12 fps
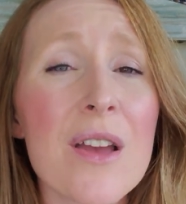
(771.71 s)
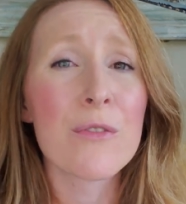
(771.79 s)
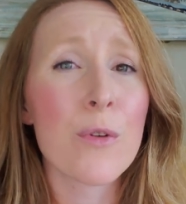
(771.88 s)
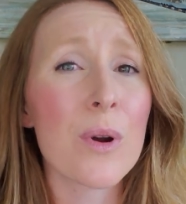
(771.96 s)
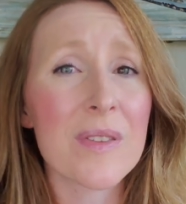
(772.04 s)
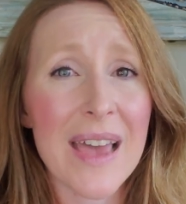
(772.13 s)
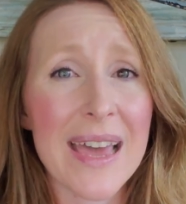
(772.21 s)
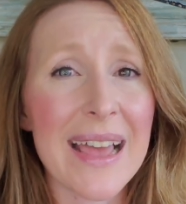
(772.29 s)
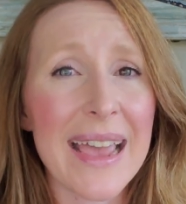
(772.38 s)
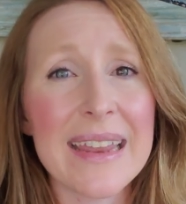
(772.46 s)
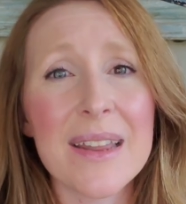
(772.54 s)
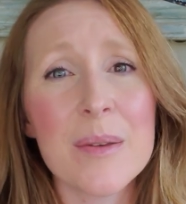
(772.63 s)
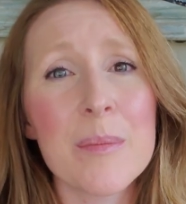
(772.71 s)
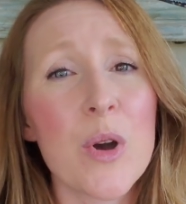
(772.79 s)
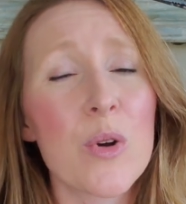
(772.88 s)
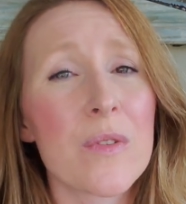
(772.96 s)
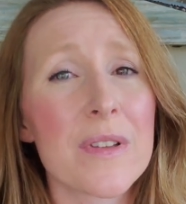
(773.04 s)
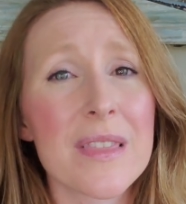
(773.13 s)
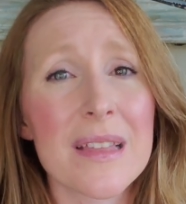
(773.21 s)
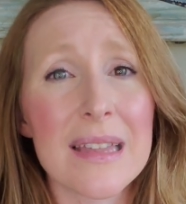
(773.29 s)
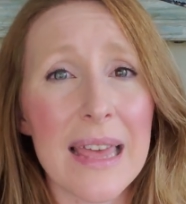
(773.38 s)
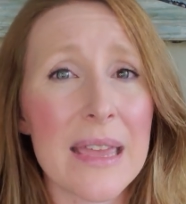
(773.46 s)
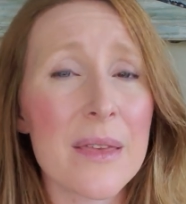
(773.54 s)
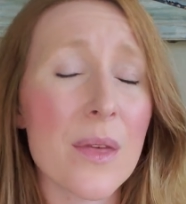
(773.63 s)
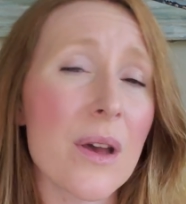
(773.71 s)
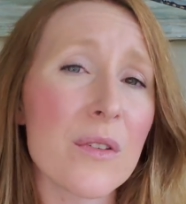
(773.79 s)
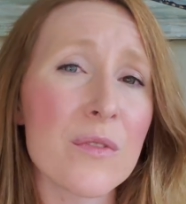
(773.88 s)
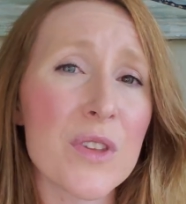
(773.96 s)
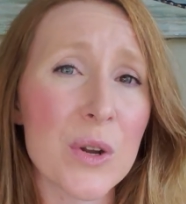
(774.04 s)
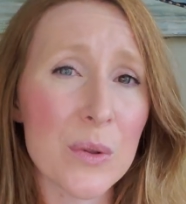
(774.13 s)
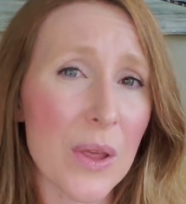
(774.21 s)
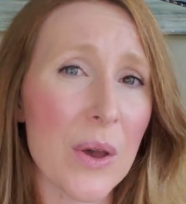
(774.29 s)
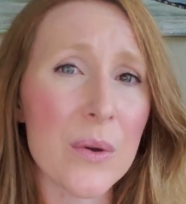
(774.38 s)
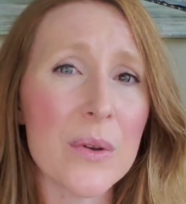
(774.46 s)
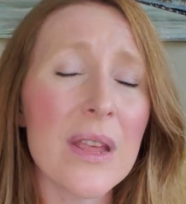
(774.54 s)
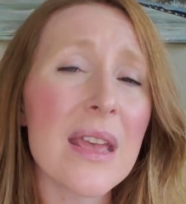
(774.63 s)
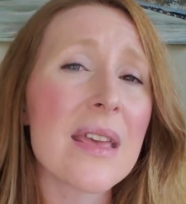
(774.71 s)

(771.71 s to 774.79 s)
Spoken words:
for that item over the length of your loan